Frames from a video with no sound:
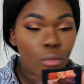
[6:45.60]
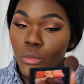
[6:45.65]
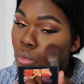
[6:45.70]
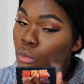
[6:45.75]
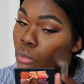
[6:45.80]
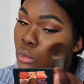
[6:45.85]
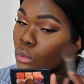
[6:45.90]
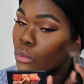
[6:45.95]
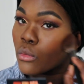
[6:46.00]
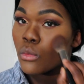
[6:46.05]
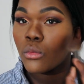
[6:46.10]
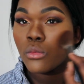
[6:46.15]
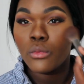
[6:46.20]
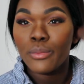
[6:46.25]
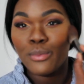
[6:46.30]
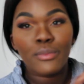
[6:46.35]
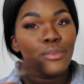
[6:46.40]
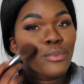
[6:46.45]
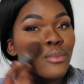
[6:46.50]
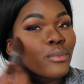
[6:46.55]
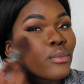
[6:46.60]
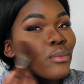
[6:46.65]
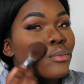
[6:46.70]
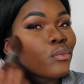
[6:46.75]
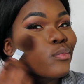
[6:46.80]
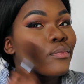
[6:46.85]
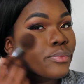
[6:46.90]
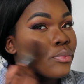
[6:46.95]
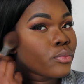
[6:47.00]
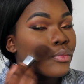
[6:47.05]
contouring just
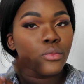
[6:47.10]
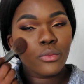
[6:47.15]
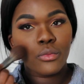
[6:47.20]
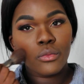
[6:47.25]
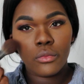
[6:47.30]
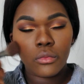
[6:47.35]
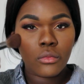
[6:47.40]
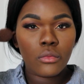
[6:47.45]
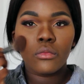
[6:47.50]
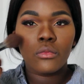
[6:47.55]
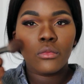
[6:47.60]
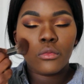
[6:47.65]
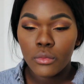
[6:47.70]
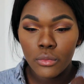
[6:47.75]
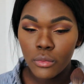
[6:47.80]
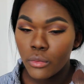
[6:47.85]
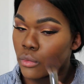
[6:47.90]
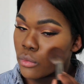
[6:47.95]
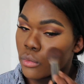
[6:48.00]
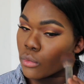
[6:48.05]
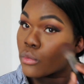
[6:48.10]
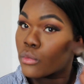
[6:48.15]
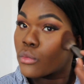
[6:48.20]
give your